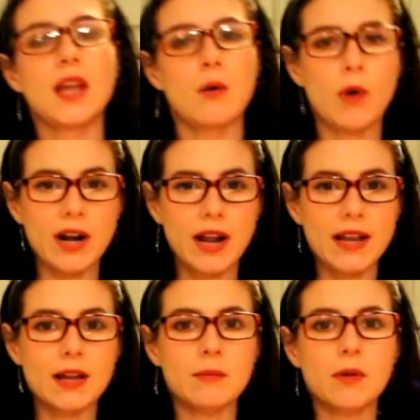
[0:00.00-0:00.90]
When I
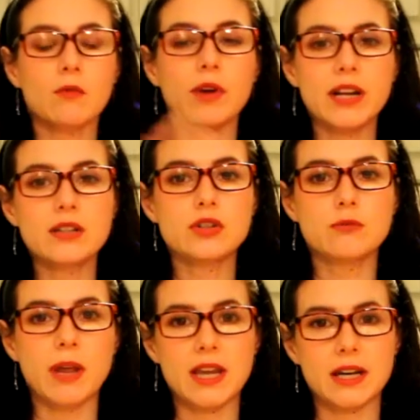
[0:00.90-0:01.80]
am ready to
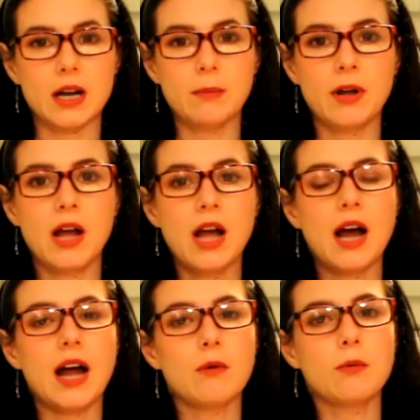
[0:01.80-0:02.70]
bake it up,
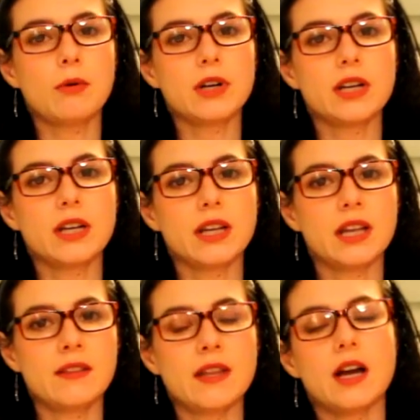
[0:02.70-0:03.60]
I will put it
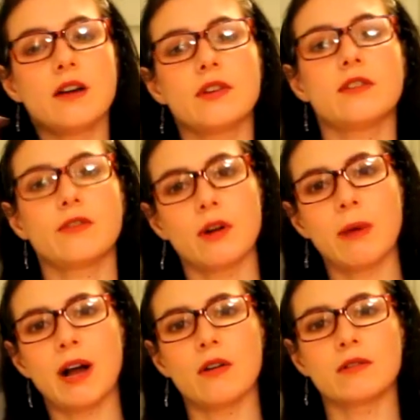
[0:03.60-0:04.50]
in the oven for
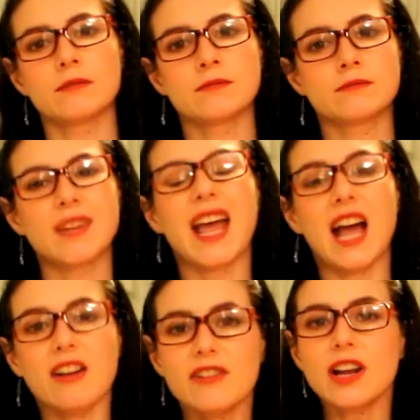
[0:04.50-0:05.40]
about
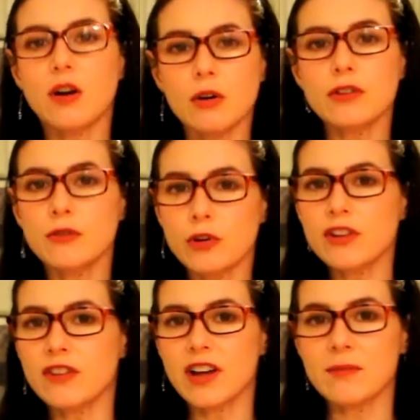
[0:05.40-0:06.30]
half an hour to
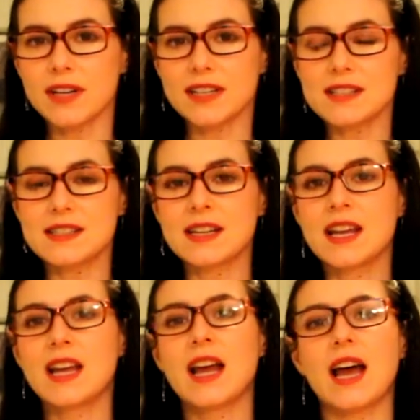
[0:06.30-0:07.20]
45 minutes
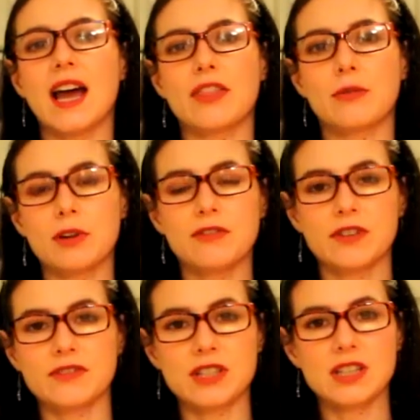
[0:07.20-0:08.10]
at
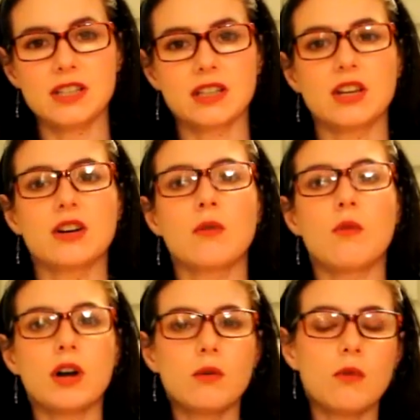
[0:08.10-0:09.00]
350. You're gonna
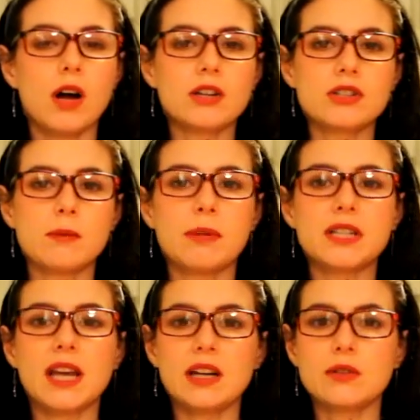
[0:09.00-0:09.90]
wanna watch the
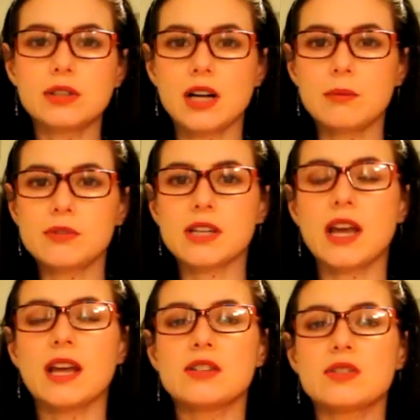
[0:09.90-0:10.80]
potato tops.
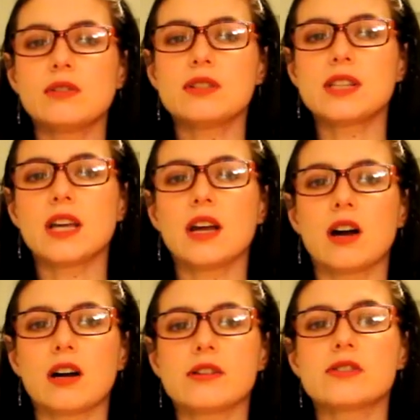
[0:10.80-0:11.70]
As soon as they
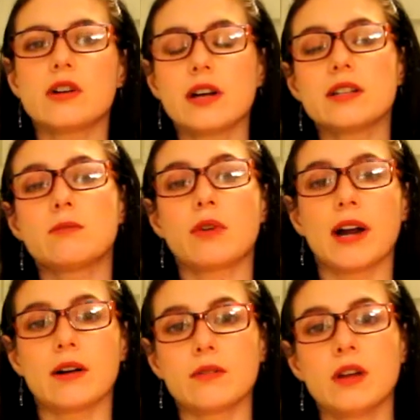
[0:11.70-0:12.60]
are starting to
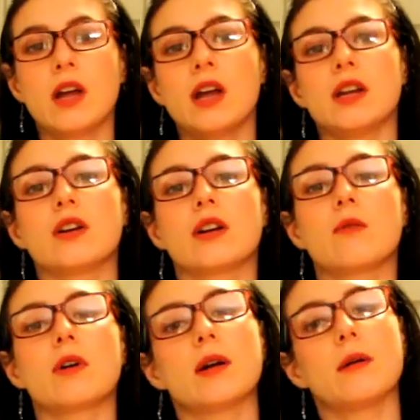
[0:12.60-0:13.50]
brown, you're gonna
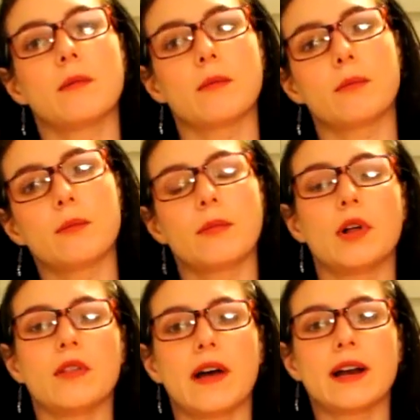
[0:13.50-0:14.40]
wanna
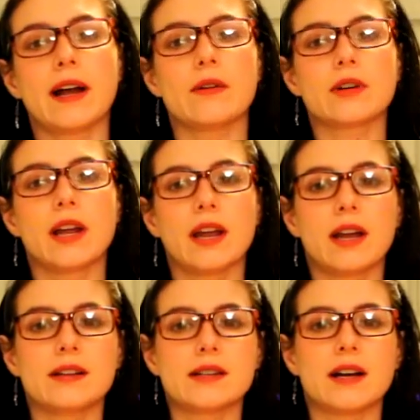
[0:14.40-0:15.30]
pull that out
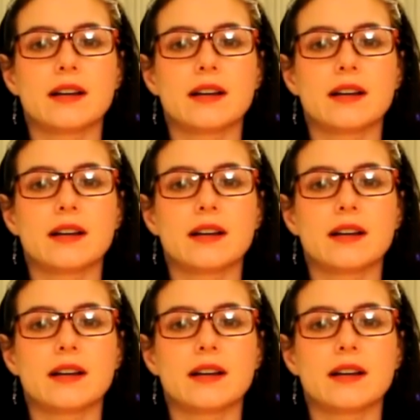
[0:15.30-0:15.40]
and